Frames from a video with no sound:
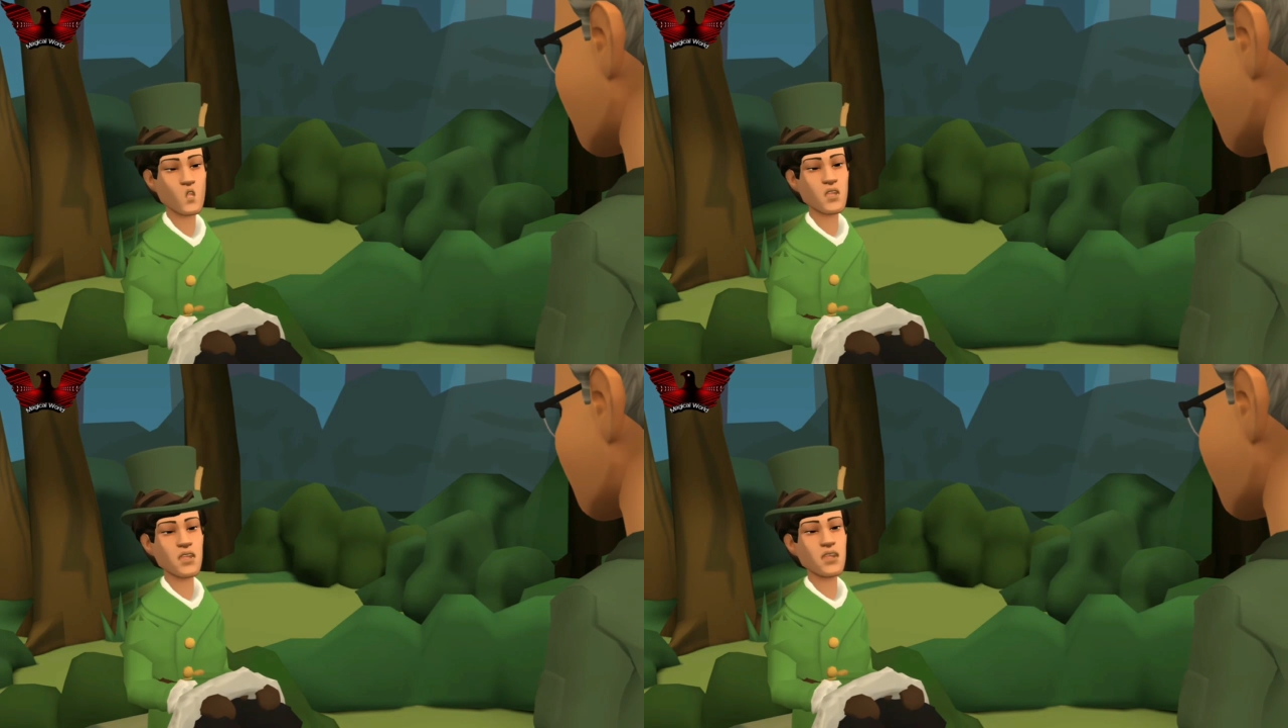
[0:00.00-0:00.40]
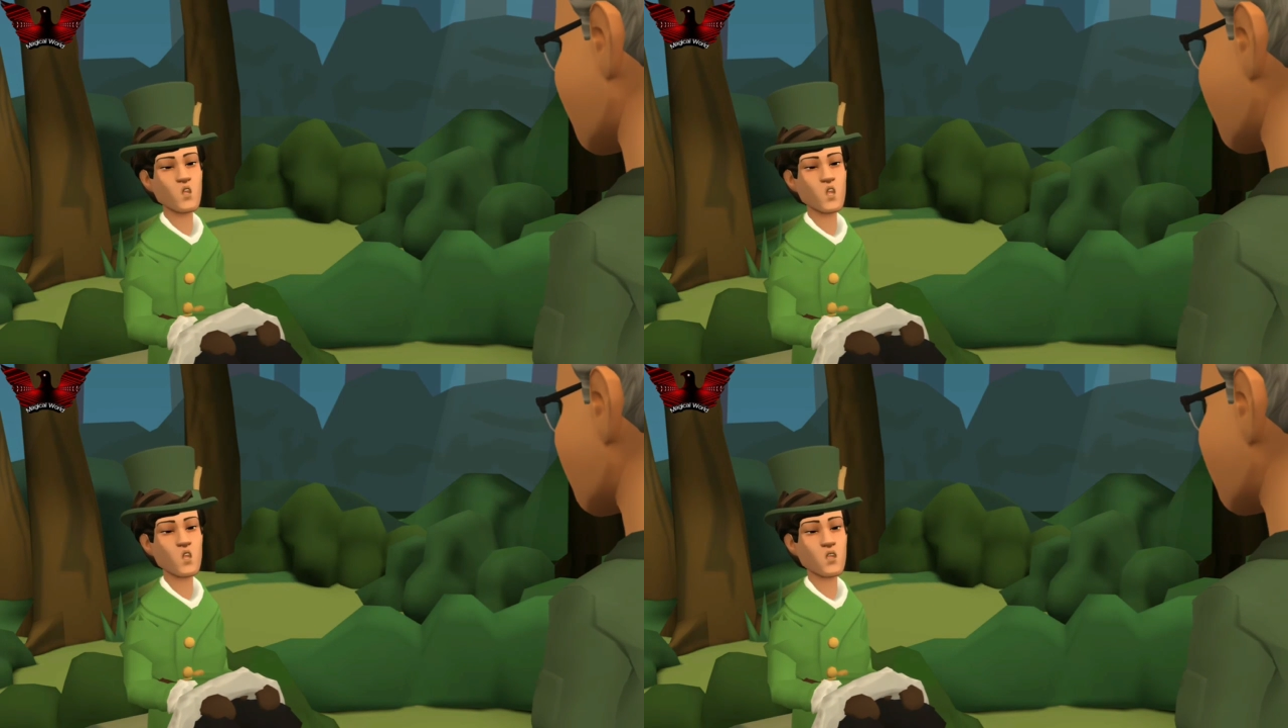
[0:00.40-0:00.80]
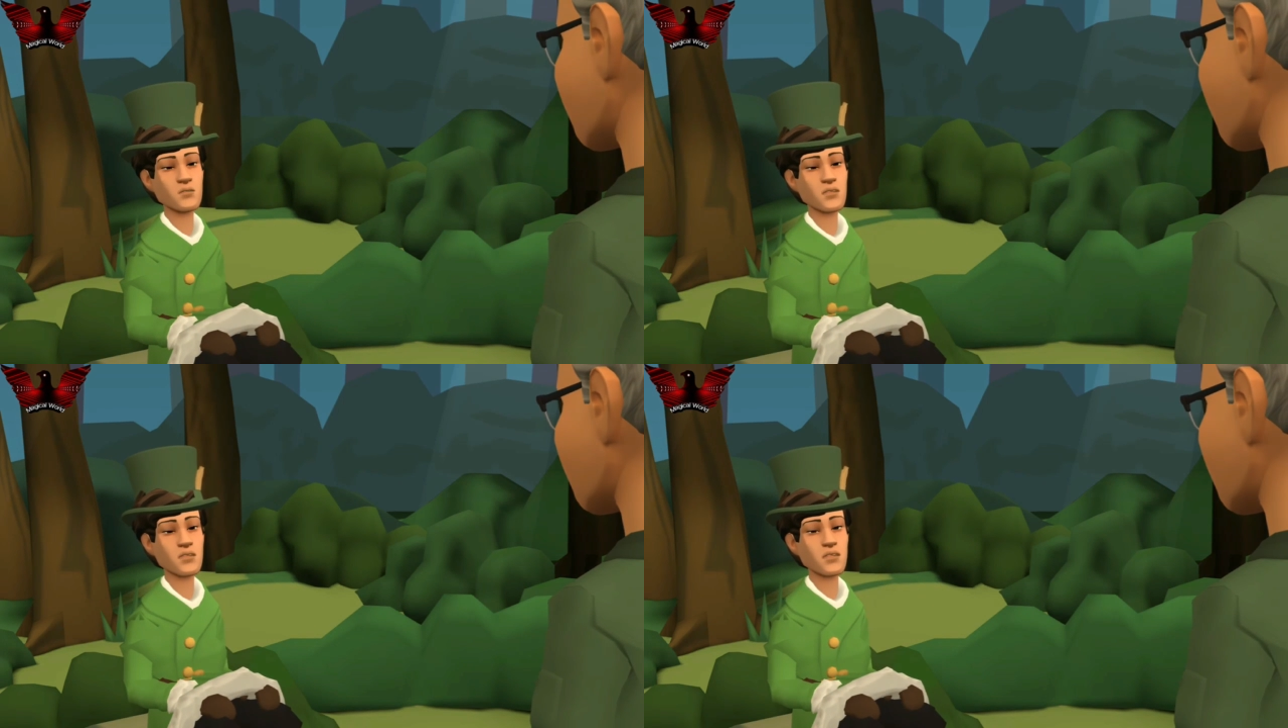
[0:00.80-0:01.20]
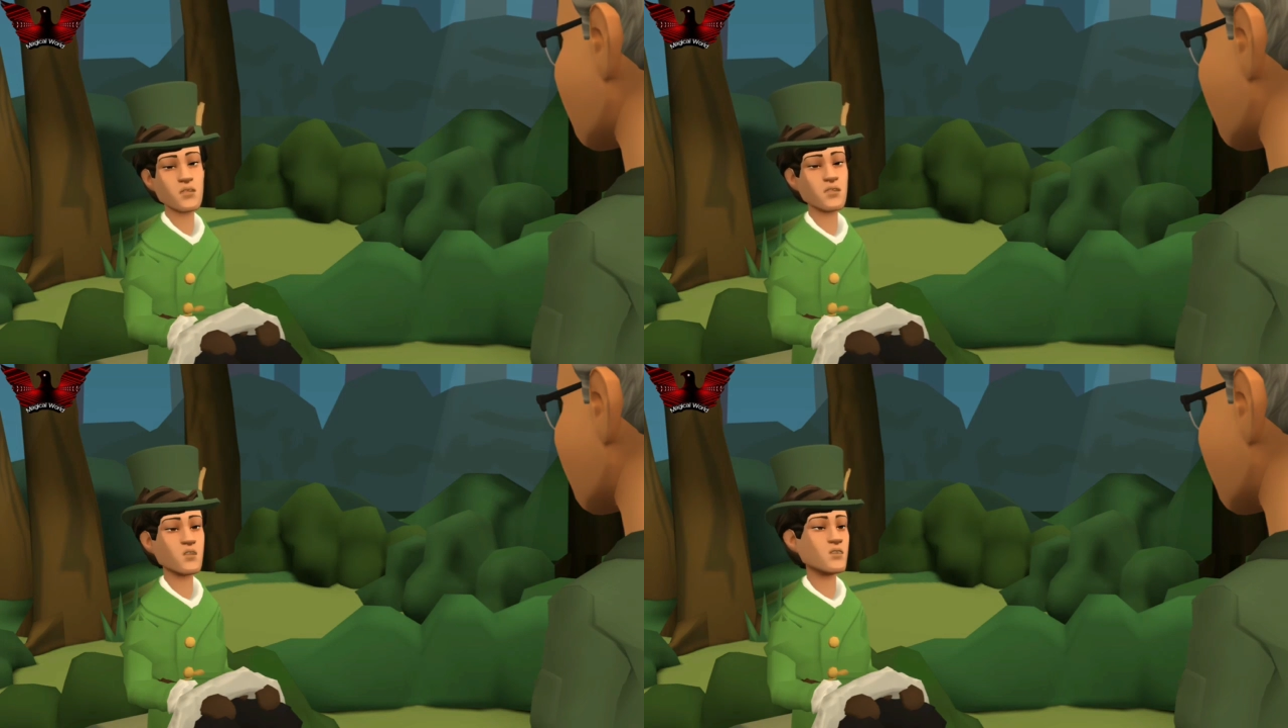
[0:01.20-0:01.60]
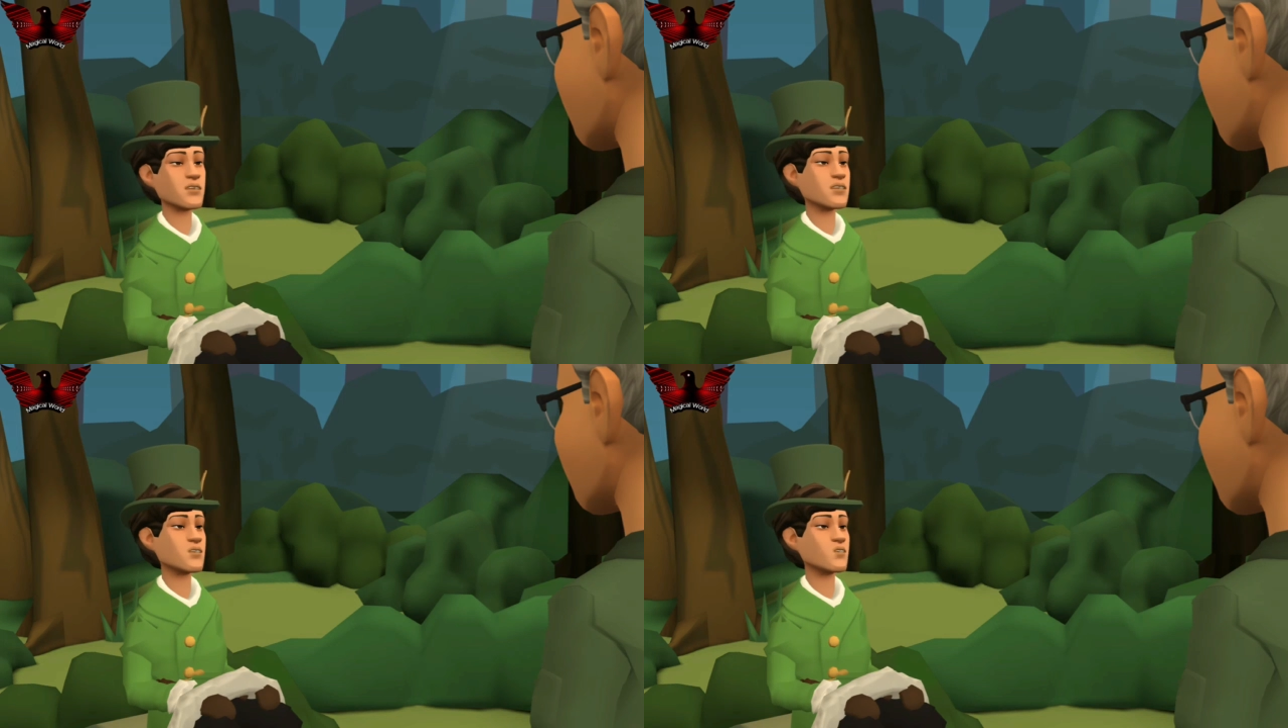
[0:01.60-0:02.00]
and electrical
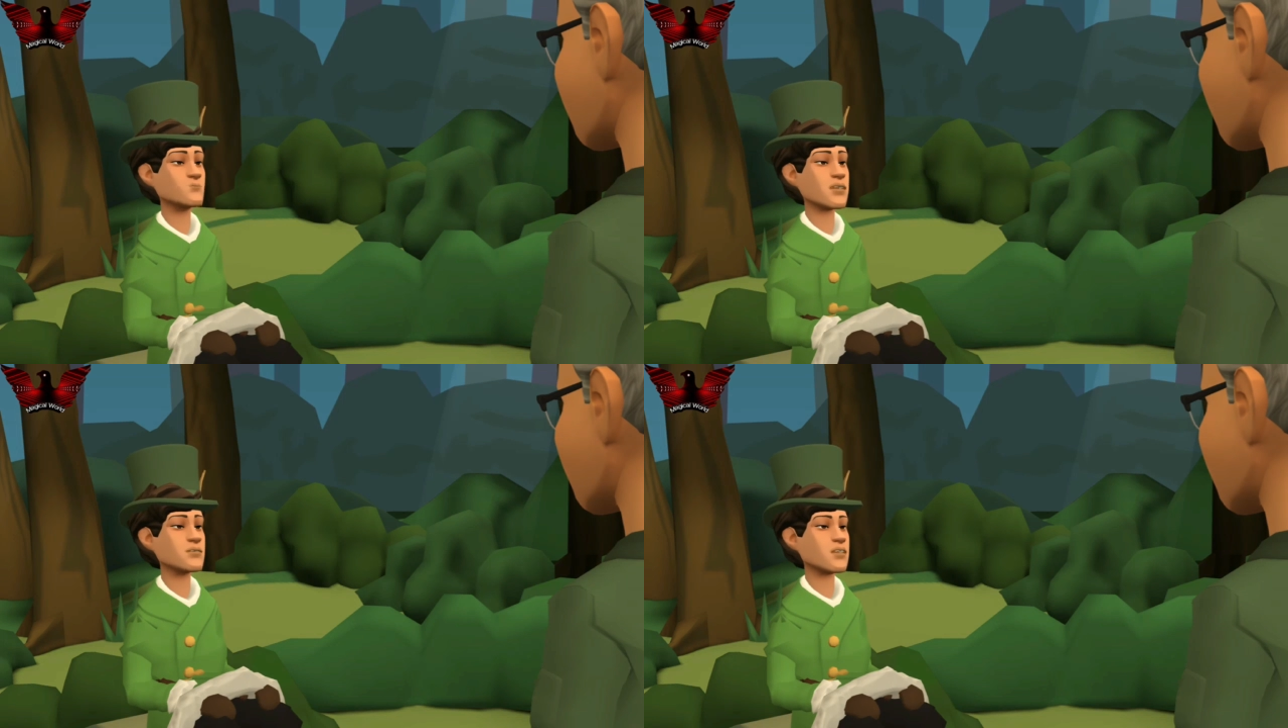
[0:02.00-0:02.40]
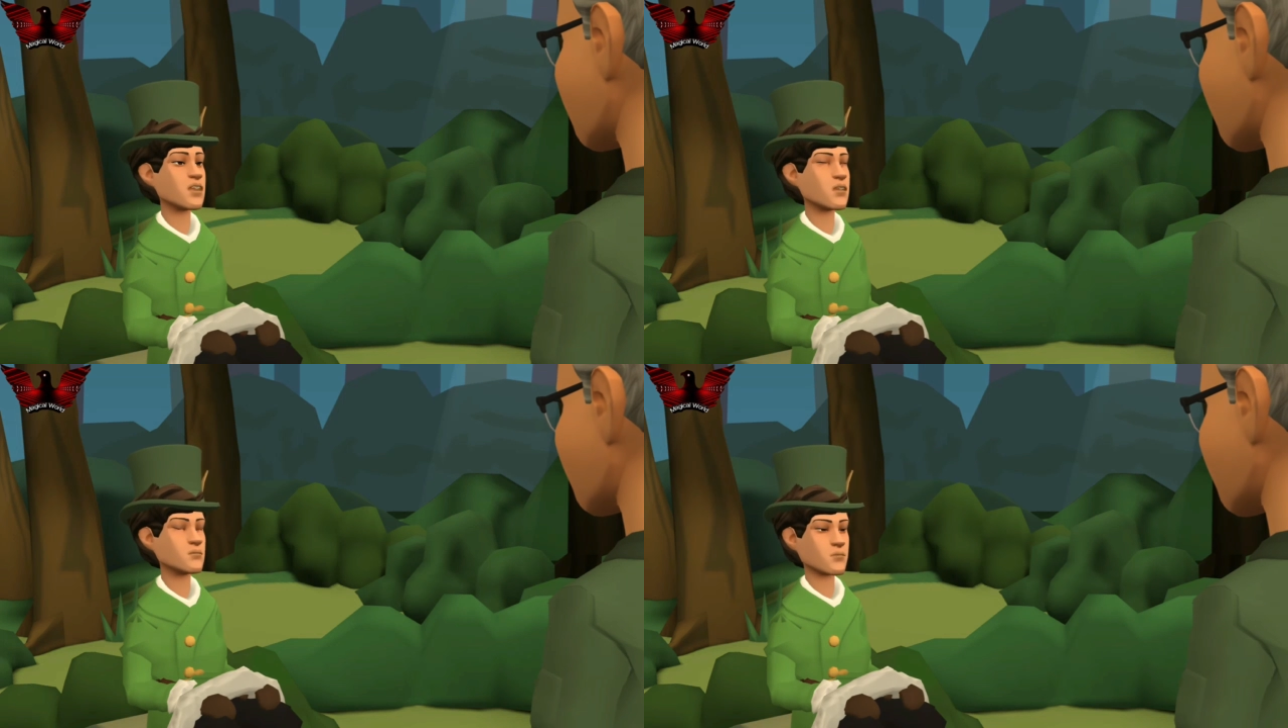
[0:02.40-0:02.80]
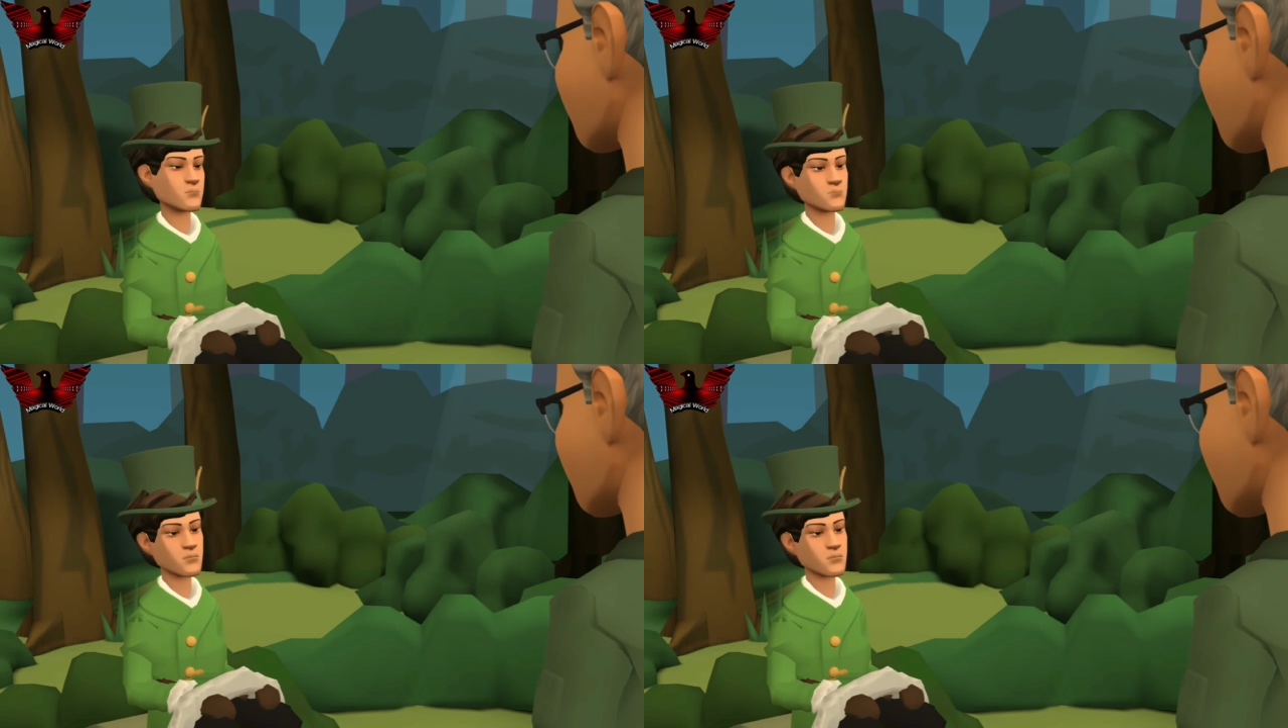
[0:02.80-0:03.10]
phenomena in that region.